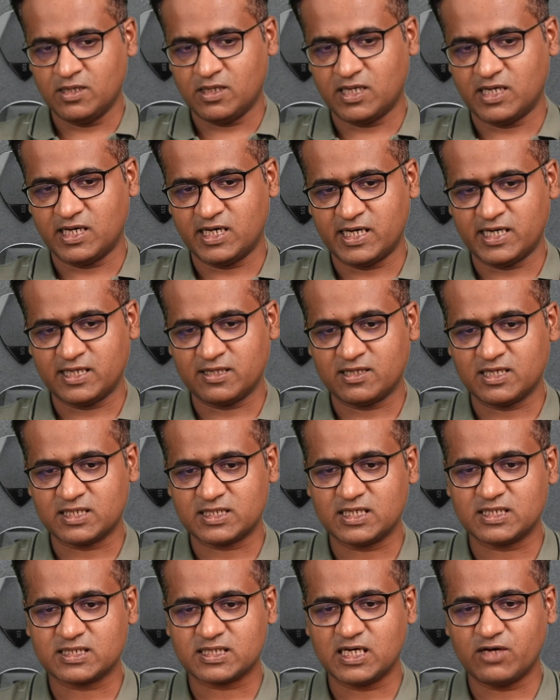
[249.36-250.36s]
and this
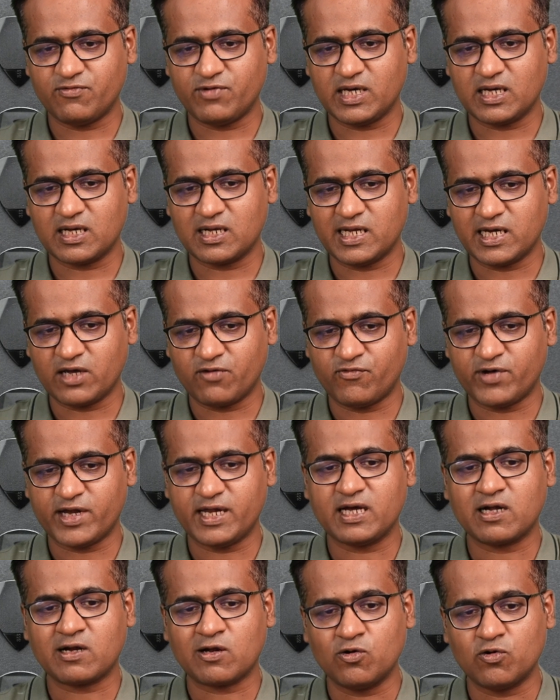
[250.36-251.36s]
is giving like very
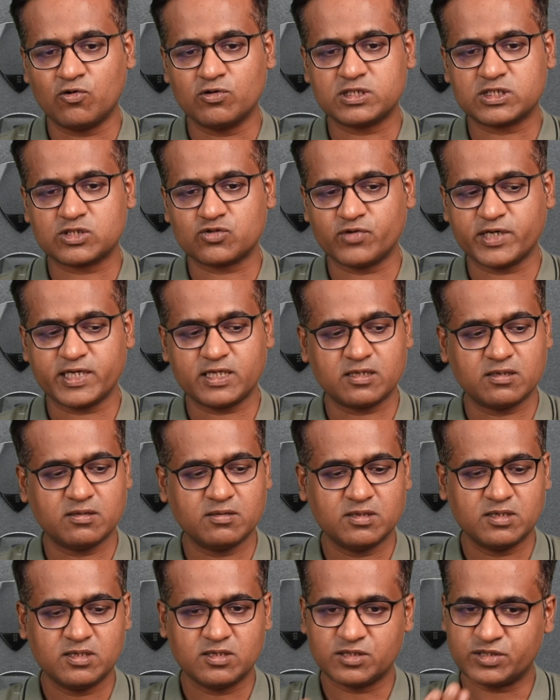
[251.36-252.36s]
close to it
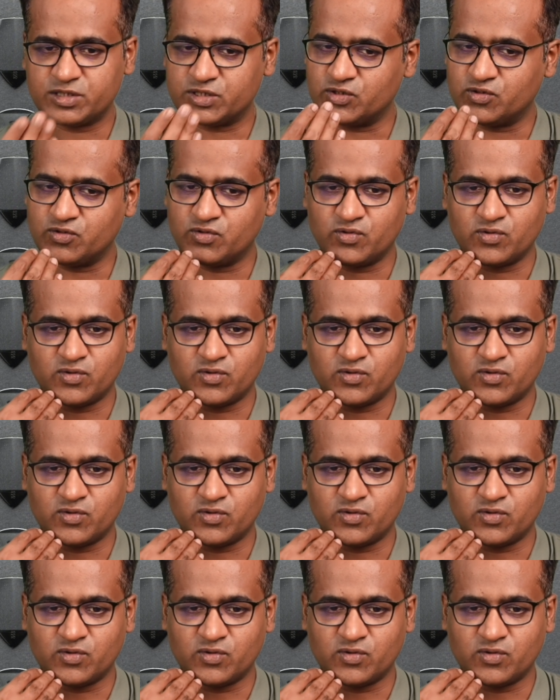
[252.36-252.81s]
so